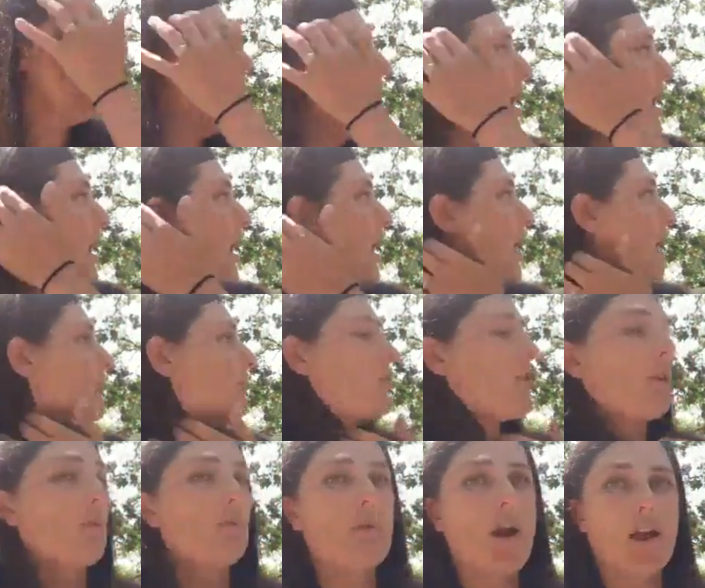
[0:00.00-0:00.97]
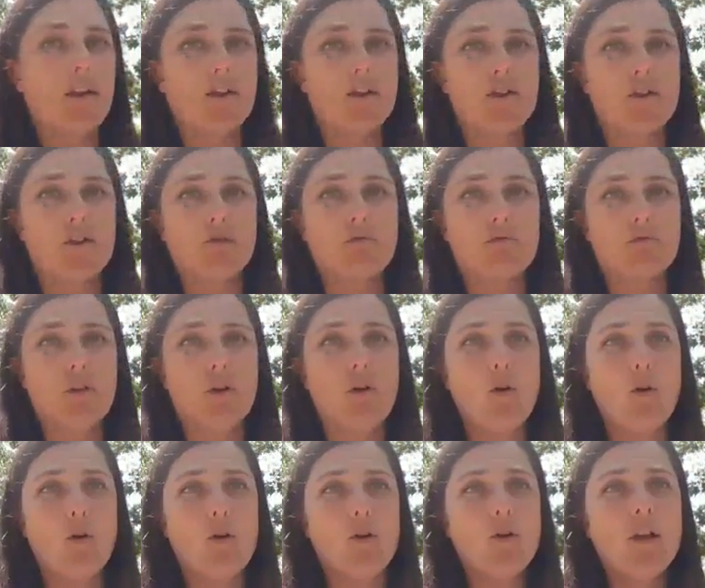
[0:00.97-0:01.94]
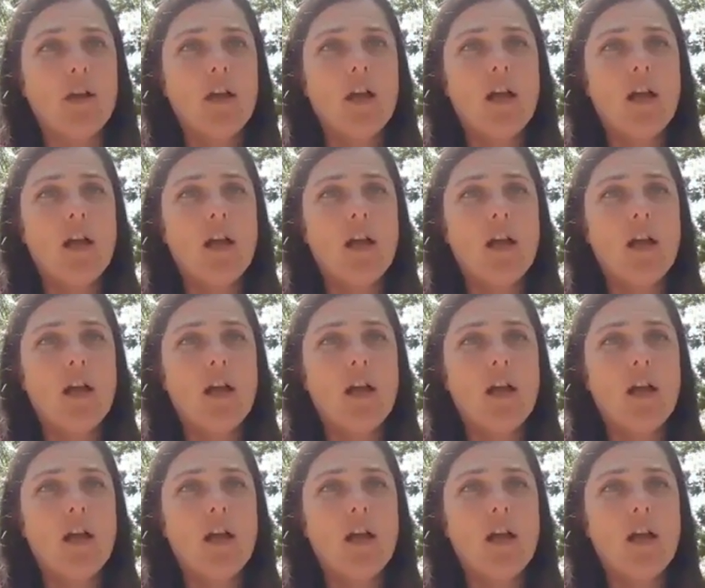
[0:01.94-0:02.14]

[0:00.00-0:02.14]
You can practice your roll.